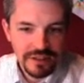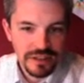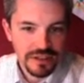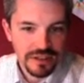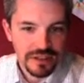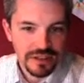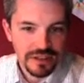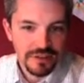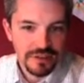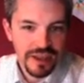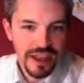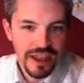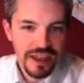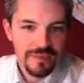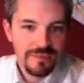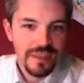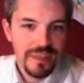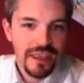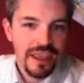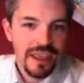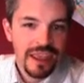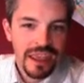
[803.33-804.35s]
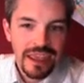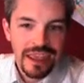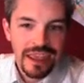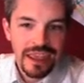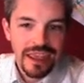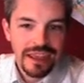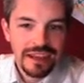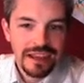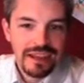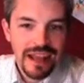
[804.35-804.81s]
click OK,
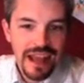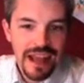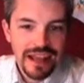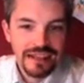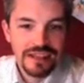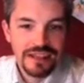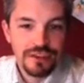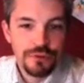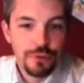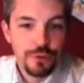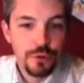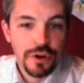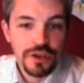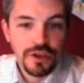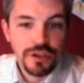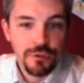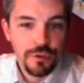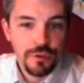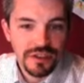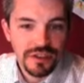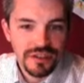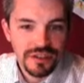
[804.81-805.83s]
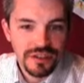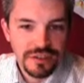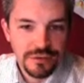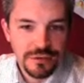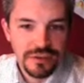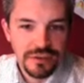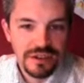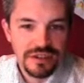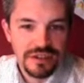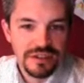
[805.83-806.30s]
and it asks you where you want to
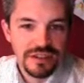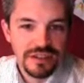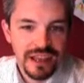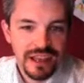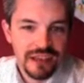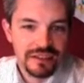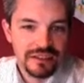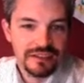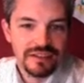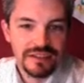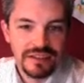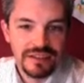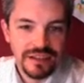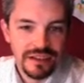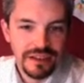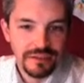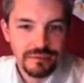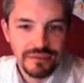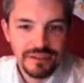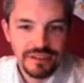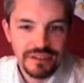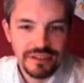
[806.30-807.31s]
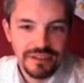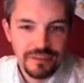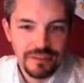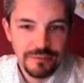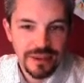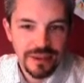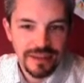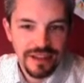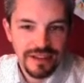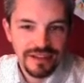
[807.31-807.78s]
store it. I'll just put this on
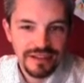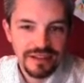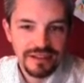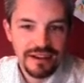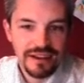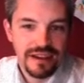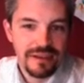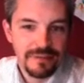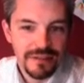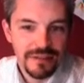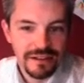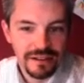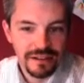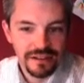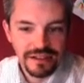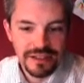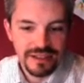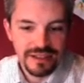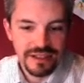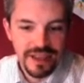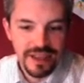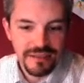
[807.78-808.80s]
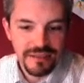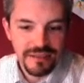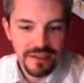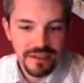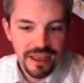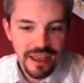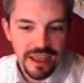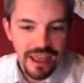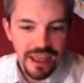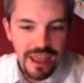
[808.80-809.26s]
my desktop and click Save,
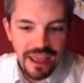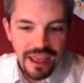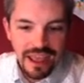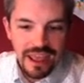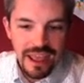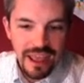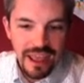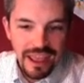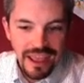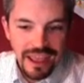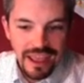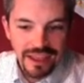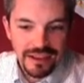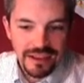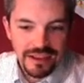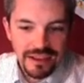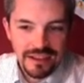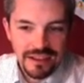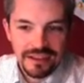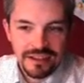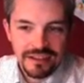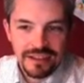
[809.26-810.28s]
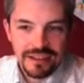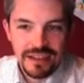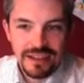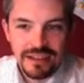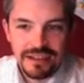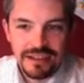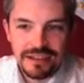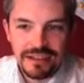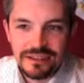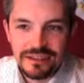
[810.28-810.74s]
and
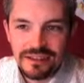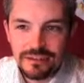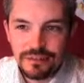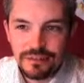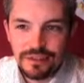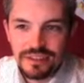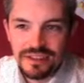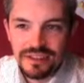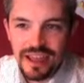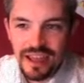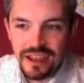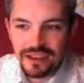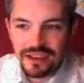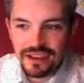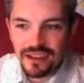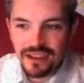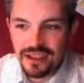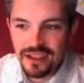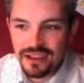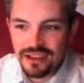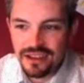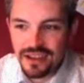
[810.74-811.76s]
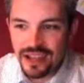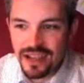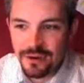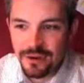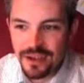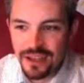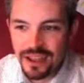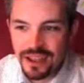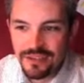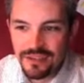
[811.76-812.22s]
it's as simple as that. And now
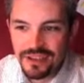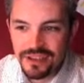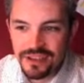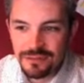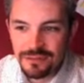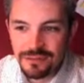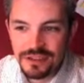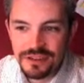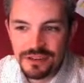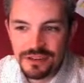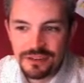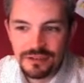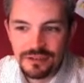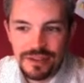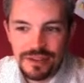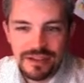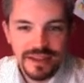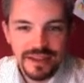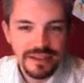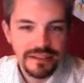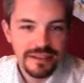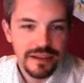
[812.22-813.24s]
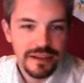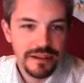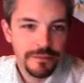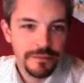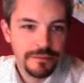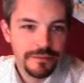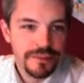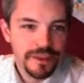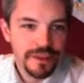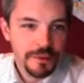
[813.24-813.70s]
I have the image here on my desktop.
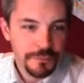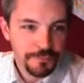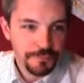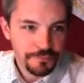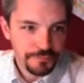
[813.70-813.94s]
So